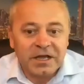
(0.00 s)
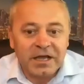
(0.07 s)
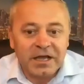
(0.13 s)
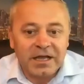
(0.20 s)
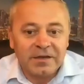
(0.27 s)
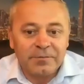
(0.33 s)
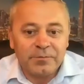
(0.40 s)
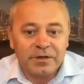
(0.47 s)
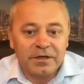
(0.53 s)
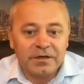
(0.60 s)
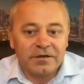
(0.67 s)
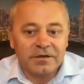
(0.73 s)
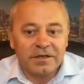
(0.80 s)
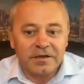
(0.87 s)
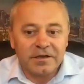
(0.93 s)
time,
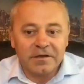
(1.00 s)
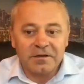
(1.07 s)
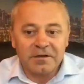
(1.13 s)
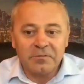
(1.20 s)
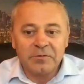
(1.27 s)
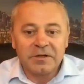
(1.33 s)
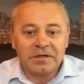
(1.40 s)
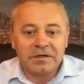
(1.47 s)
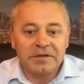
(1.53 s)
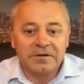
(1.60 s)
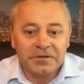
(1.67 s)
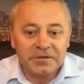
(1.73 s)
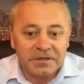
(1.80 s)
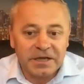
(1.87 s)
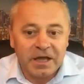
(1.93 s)
getting a little bit of
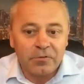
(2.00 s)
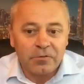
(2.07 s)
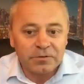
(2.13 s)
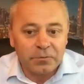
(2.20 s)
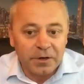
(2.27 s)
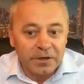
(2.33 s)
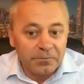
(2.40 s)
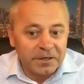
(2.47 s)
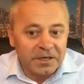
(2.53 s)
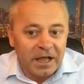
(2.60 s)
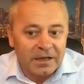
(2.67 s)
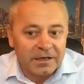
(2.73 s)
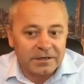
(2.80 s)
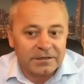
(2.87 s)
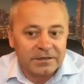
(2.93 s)
clarity. Now, the way we got
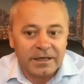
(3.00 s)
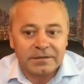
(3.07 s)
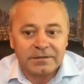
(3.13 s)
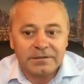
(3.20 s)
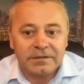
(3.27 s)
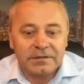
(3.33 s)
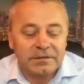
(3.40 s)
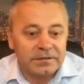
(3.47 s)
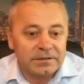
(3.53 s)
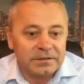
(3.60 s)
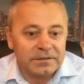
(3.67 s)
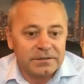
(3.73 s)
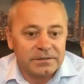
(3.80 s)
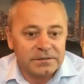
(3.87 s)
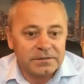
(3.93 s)
connected
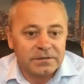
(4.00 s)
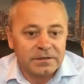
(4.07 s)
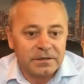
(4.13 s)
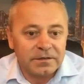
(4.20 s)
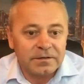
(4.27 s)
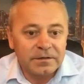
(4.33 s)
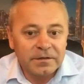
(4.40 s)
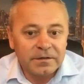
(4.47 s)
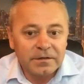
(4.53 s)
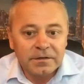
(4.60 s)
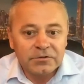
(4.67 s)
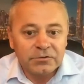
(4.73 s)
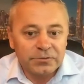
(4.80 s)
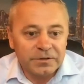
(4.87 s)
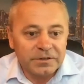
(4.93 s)
is
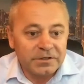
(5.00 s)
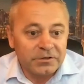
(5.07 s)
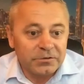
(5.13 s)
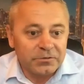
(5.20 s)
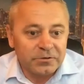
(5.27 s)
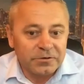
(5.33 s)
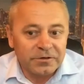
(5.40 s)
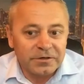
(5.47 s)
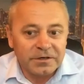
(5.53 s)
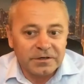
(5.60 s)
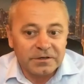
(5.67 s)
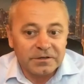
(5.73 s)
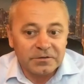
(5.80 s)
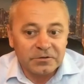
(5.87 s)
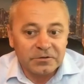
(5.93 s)
during
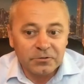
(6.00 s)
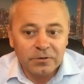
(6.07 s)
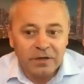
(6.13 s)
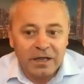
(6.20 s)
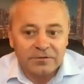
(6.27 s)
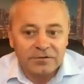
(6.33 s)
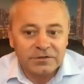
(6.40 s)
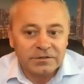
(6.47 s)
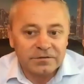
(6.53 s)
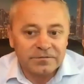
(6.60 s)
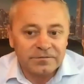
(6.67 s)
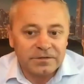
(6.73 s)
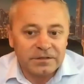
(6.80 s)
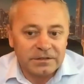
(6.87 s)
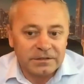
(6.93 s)
your new launch of
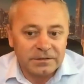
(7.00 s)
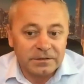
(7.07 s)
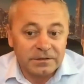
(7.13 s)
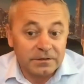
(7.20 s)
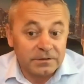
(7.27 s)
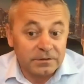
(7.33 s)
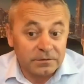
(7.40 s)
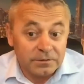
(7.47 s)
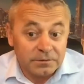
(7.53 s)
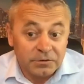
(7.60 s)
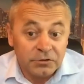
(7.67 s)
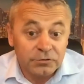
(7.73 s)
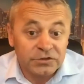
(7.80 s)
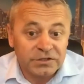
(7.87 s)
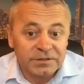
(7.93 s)
the a new
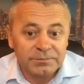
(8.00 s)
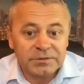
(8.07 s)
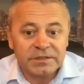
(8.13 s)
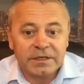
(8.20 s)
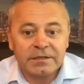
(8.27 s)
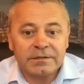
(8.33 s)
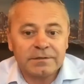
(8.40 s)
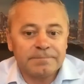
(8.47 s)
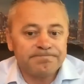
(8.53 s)
chipset,